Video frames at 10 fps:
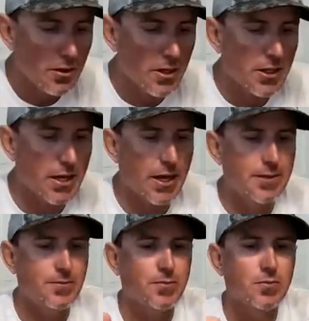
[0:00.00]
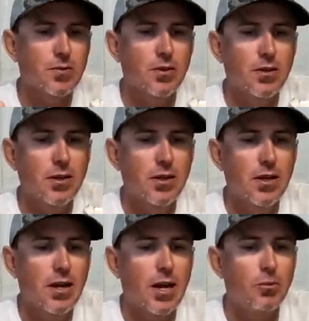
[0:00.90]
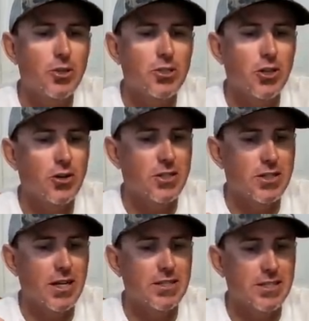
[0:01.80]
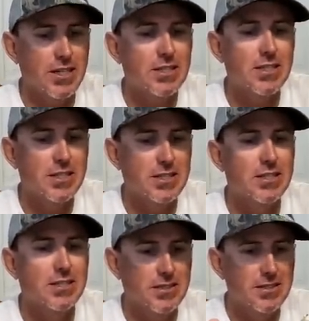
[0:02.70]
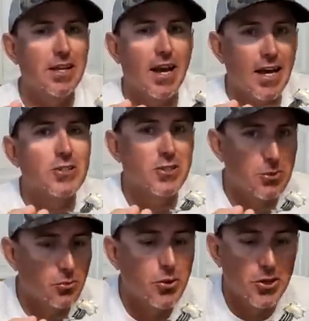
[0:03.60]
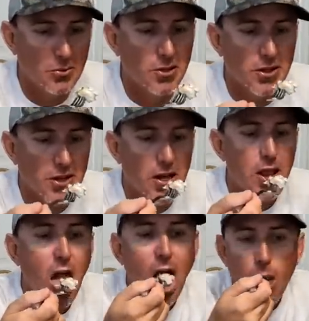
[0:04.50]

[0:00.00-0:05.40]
Look at that. I wish y'all could taste this. This is actually really, really good.